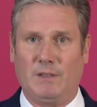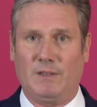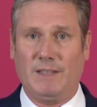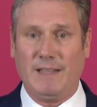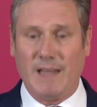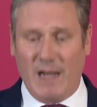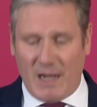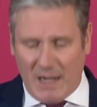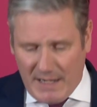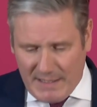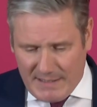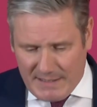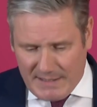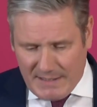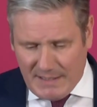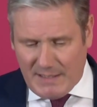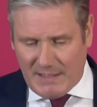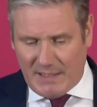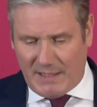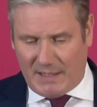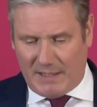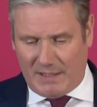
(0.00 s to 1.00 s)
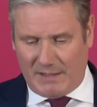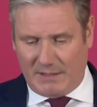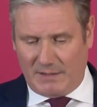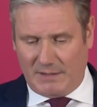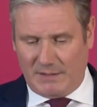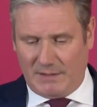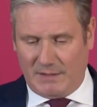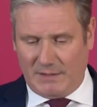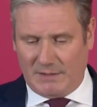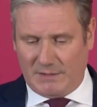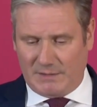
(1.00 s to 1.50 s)
The idea
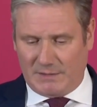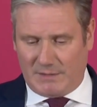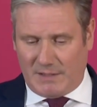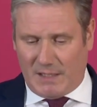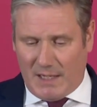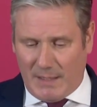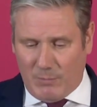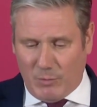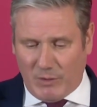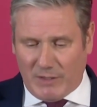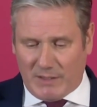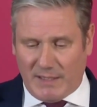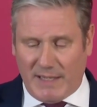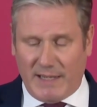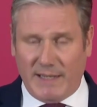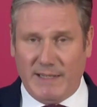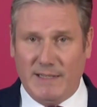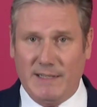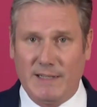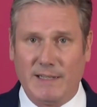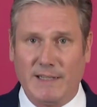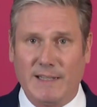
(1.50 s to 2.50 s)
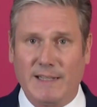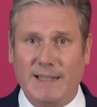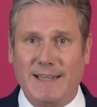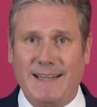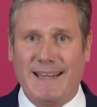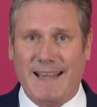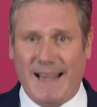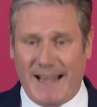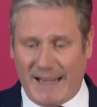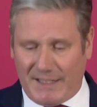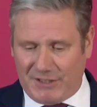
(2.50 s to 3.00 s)
that I would then
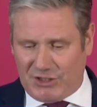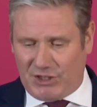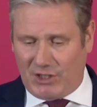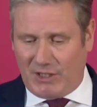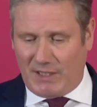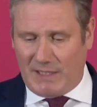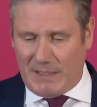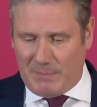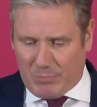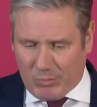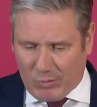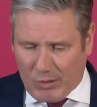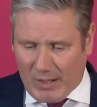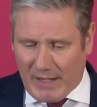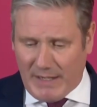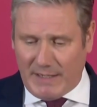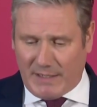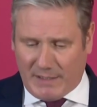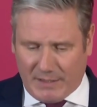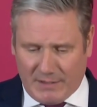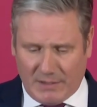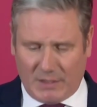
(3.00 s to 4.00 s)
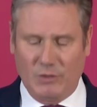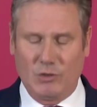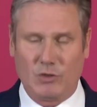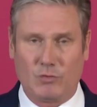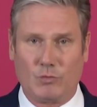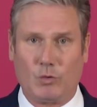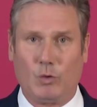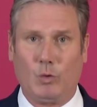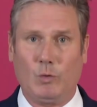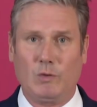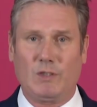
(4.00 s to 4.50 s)
casually break those
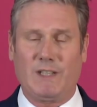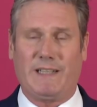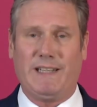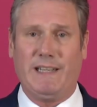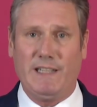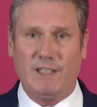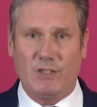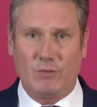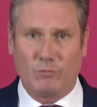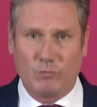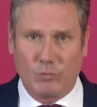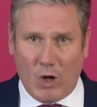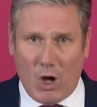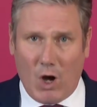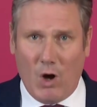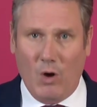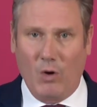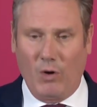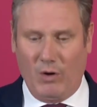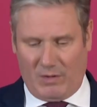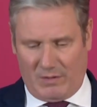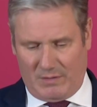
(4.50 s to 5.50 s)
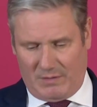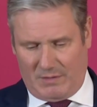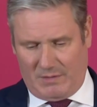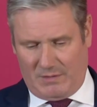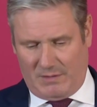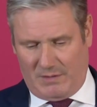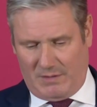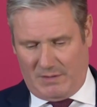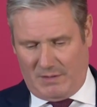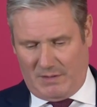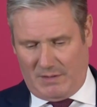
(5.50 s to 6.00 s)
rules is wrong.
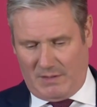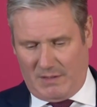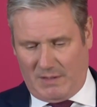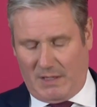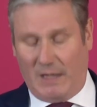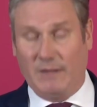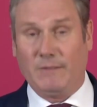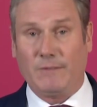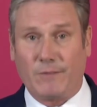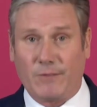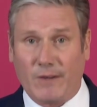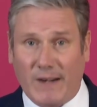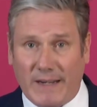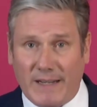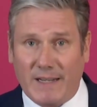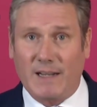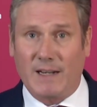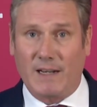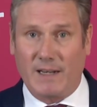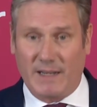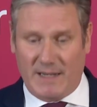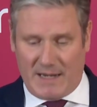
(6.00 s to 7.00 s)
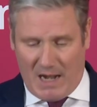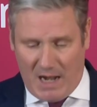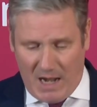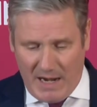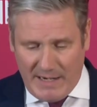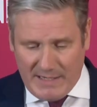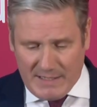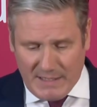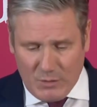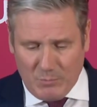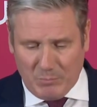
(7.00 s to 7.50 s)
And frankly,
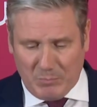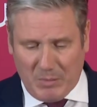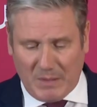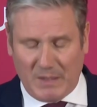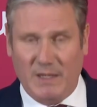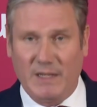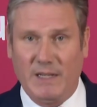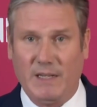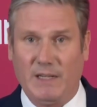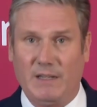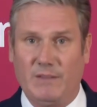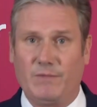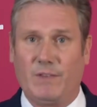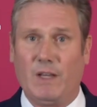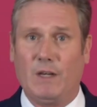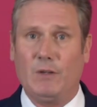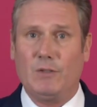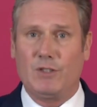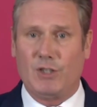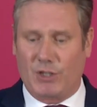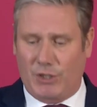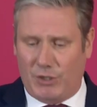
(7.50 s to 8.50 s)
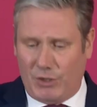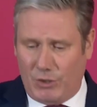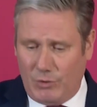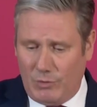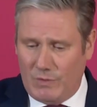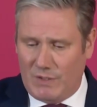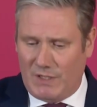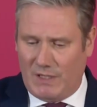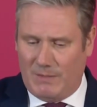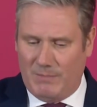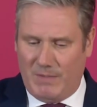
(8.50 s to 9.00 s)
I don't believe those
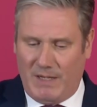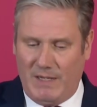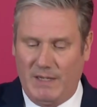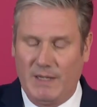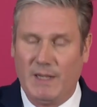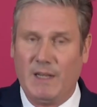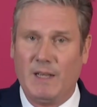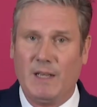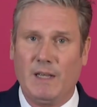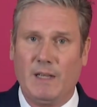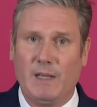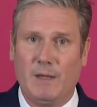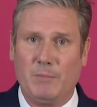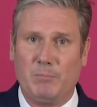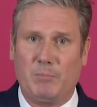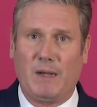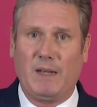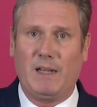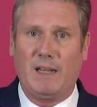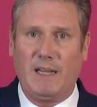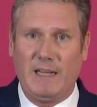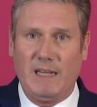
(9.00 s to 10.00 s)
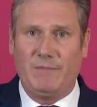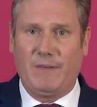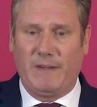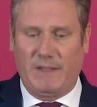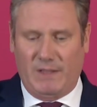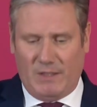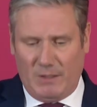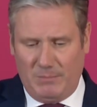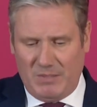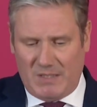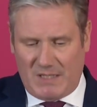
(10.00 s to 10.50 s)
accusing me believe
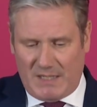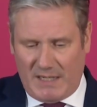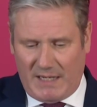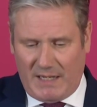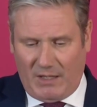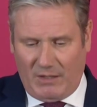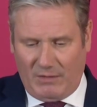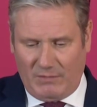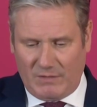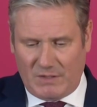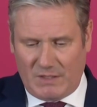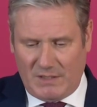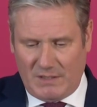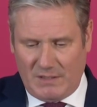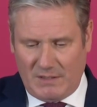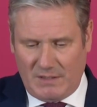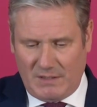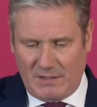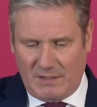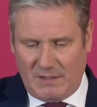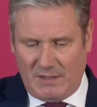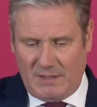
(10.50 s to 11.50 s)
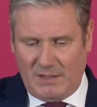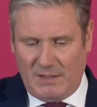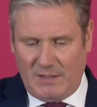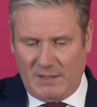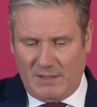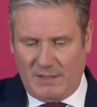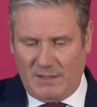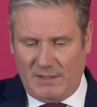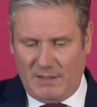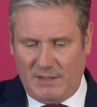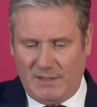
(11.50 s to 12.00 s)
it themselves.
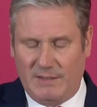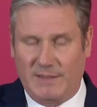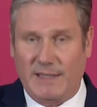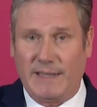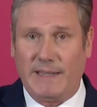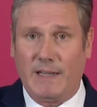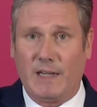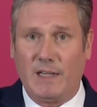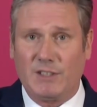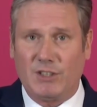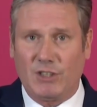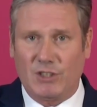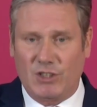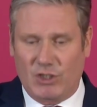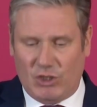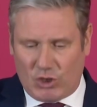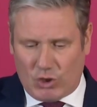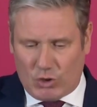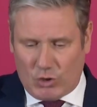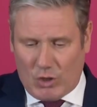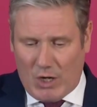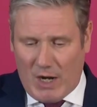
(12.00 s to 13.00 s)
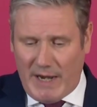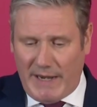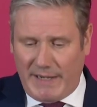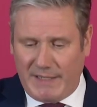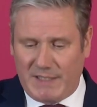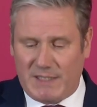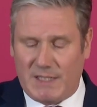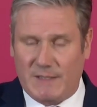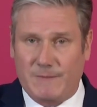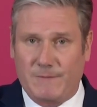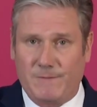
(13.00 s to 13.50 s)
They are just
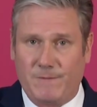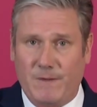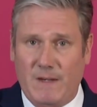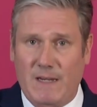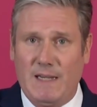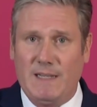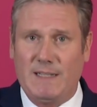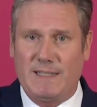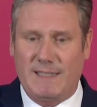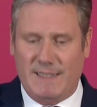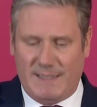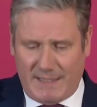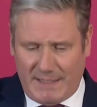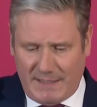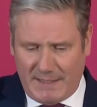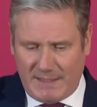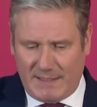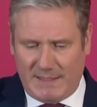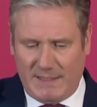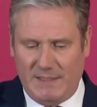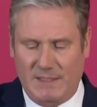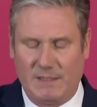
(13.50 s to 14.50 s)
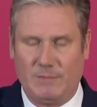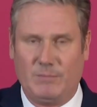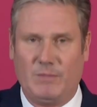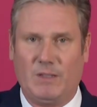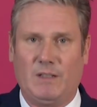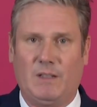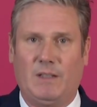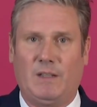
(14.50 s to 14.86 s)
trying to feed cynicism,